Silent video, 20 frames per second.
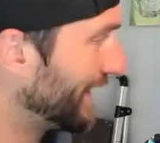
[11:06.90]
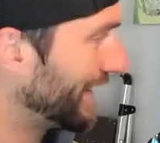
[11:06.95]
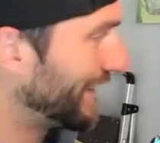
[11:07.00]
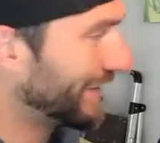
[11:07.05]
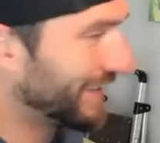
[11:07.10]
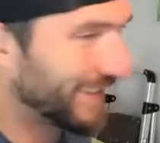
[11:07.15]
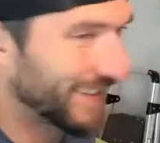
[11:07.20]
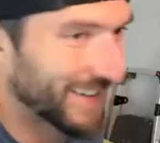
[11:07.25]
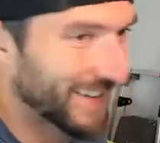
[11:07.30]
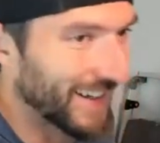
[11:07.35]

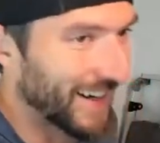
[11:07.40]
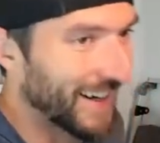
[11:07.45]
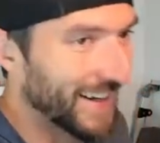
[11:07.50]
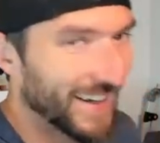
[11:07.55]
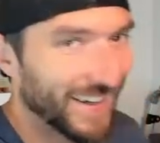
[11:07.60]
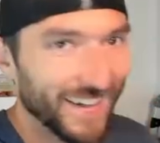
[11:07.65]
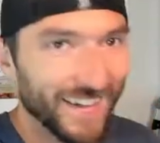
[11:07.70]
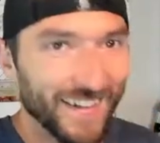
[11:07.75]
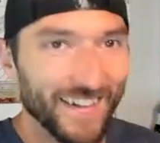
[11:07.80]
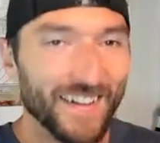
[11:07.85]
it's like,
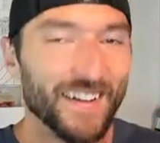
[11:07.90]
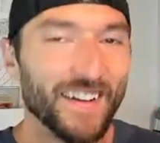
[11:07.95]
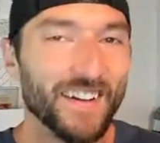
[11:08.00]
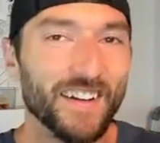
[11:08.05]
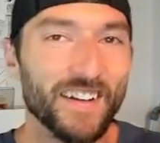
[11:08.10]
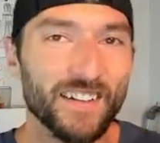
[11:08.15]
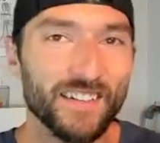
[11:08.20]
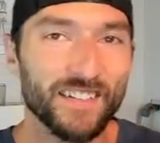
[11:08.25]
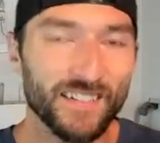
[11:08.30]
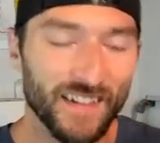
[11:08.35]

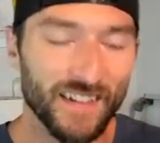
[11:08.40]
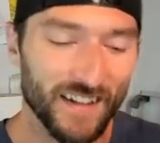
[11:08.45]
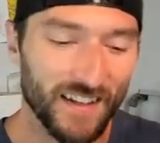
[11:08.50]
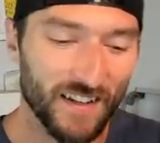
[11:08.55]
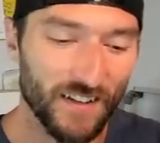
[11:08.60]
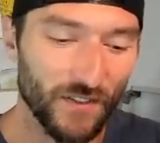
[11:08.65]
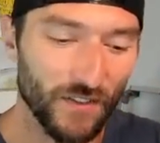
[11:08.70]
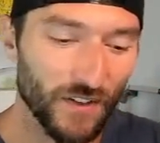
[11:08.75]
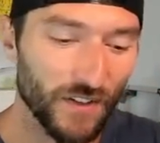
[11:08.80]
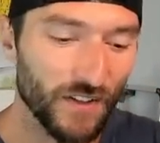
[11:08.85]
it's like,
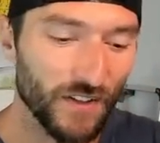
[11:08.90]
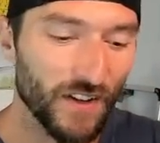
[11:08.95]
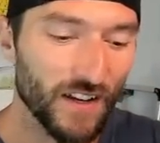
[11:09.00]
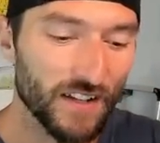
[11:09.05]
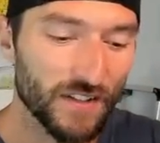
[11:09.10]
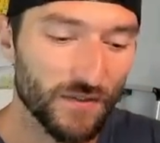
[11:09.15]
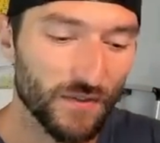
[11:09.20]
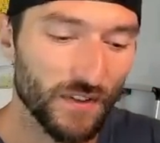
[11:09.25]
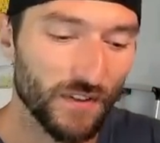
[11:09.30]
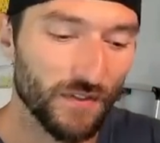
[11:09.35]
well, you
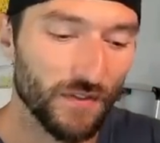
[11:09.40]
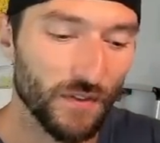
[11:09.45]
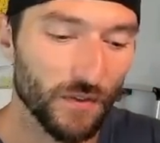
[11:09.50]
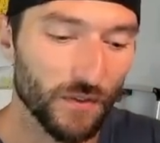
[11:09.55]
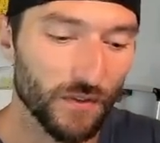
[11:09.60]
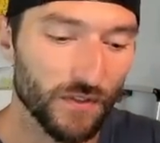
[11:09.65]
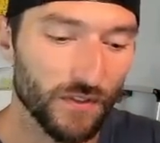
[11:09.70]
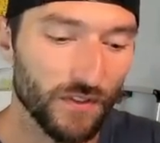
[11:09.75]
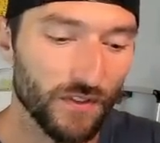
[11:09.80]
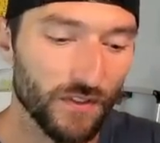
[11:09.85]
asked if it
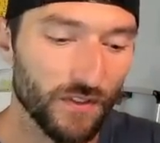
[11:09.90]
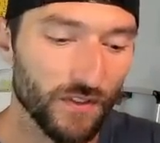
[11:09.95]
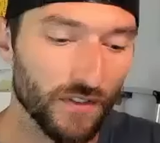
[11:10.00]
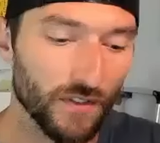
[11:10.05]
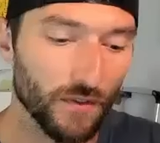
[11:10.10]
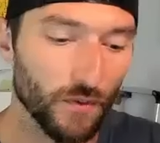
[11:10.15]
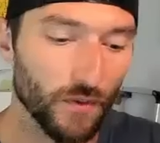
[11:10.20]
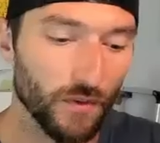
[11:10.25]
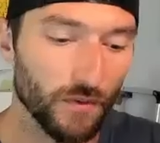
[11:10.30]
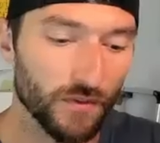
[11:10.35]
was,
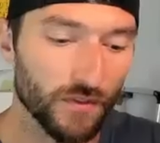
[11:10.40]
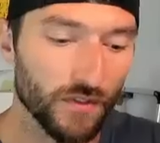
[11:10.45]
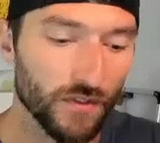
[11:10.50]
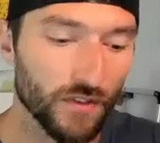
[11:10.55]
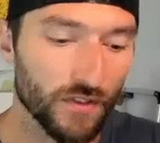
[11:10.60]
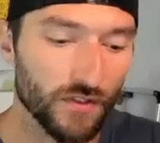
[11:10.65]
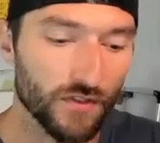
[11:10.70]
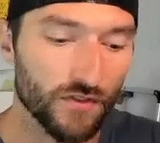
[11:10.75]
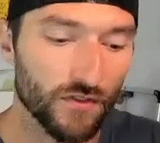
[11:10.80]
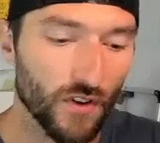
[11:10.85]
what was
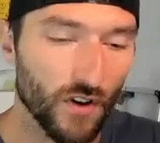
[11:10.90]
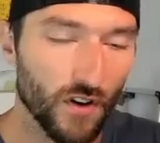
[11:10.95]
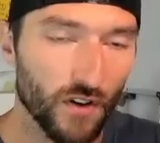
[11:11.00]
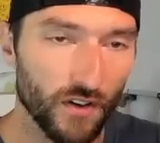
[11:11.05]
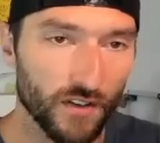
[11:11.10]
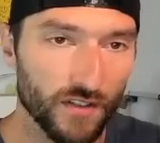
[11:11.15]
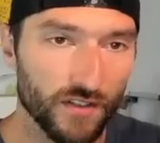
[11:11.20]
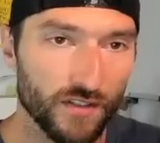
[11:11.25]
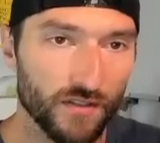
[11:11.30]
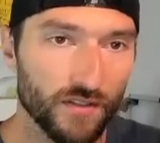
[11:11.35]
the
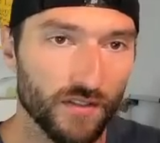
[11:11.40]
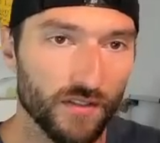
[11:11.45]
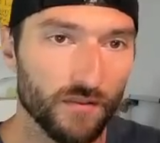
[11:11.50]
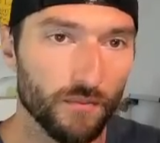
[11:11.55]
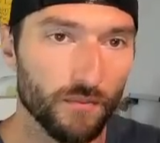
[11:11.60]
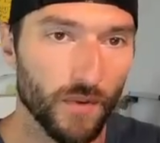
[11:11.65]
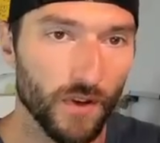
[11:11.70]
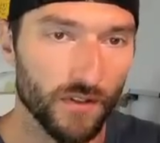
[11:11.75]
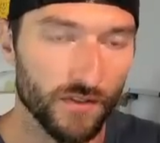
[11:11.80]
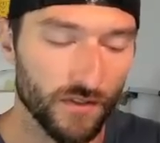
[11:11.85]
strongest
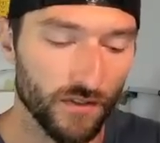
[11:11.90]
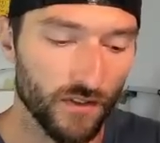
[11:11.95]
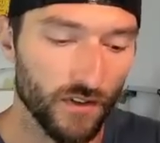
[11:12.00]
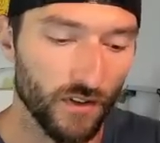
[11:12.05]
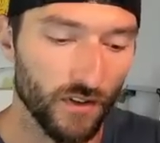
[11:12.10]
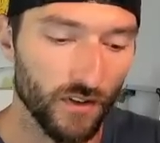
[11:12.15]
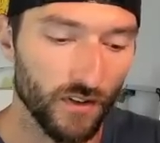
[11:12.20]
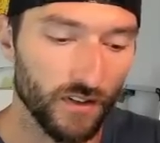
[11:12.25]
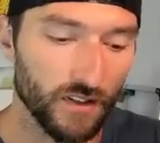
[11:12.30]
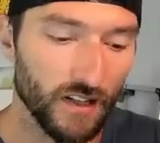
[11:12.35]
monster
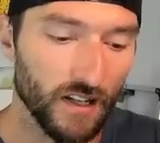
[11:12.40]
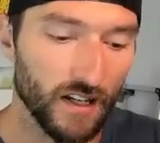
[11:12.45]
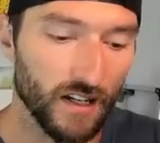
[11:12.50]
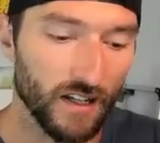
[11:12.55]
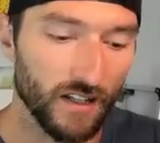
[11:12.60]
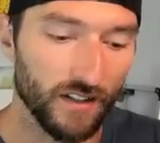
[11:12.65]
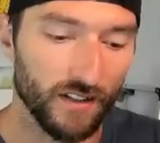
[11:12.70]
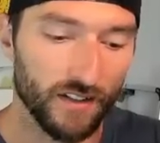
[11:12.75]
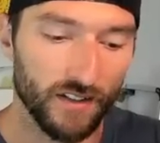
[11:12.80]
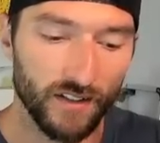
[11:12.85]
card,
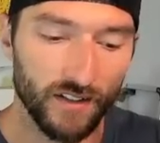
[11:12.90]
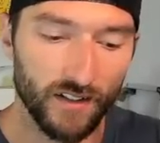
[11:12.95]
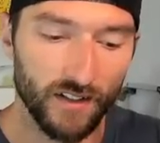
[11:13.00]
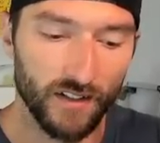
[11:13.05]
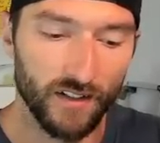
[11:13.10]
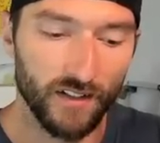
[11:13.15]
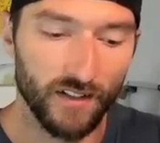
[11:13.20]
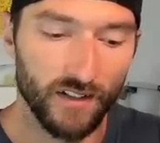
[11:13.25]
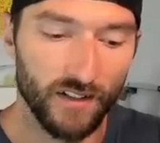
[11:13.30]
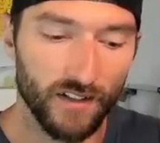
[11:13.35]
not
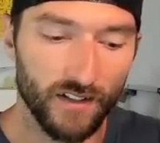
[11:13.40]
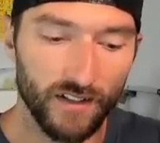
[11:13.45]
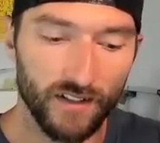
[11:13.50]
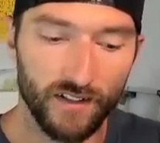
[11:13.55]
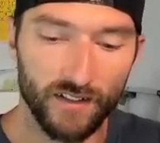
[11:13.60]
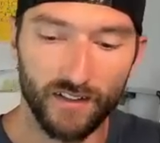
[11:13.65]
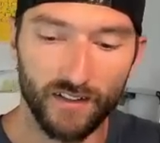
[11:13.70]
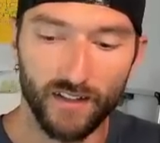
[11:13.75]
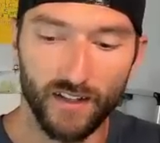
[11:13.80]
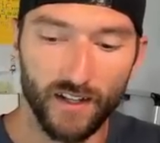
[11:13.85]

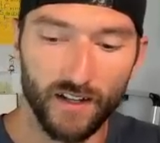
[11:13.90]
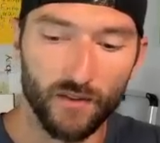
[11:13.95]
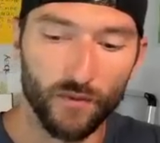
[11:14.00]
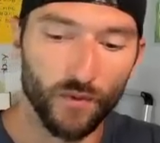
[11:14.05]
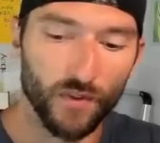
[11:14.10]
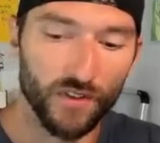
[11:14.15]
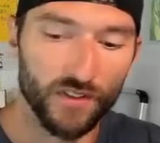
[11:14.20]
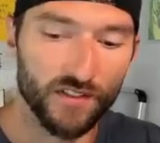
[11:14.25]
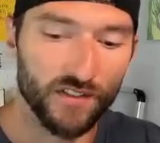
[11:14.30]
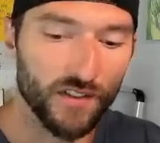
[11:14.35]
like
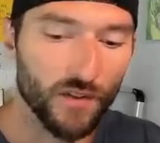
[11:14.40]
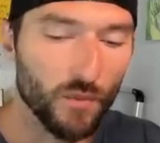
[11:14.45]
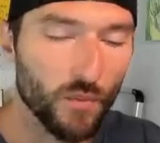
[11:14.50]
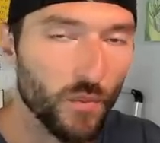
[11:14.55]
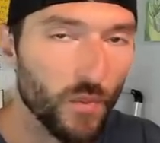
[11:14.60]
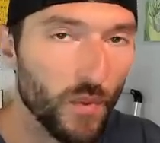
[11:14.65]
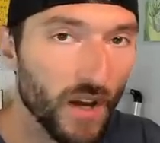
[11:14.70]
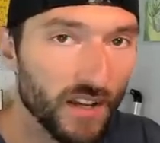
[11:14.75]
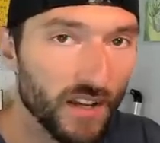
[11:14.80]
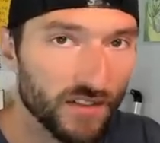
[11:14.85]
what's the
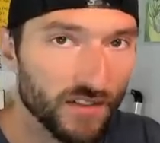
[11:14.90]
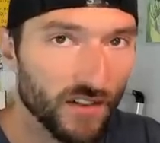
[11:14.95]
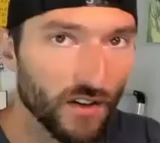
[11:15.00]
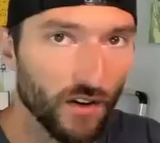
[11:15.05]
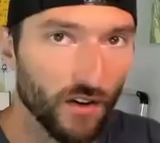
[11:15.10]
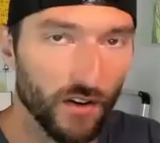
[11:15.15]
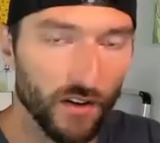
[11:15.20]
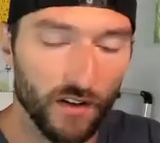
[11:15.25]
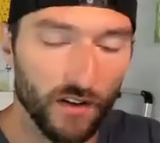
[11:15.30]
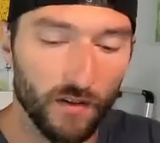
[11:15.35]
best
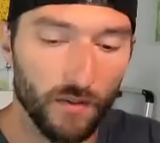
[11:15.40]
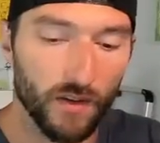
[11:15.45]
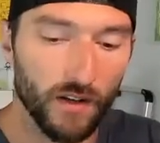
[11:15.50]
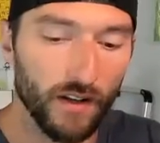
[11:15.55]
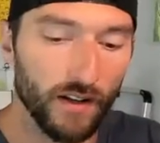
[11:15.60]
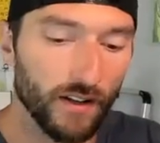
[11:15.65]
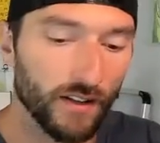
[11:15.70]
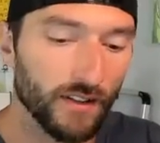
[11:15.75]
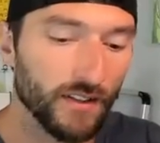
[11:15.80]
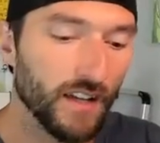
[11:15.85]
card. I mean,
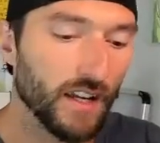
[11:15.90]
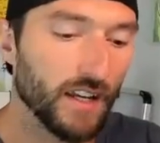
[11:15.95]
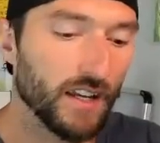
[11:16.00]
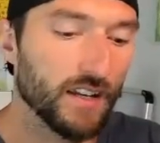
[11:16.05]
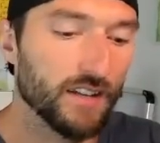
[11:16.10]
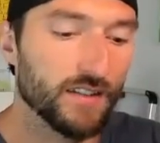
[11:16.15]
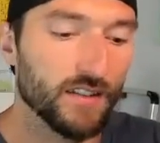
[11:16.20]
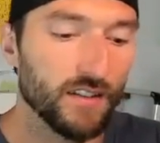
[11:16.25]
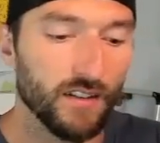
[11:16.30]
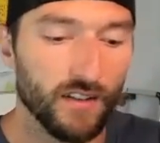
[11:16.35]
and a
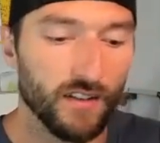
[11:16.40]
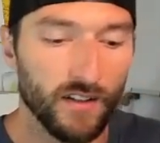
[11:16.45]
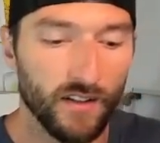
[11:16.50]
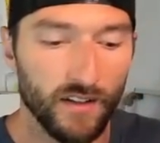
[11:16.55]
deck isn't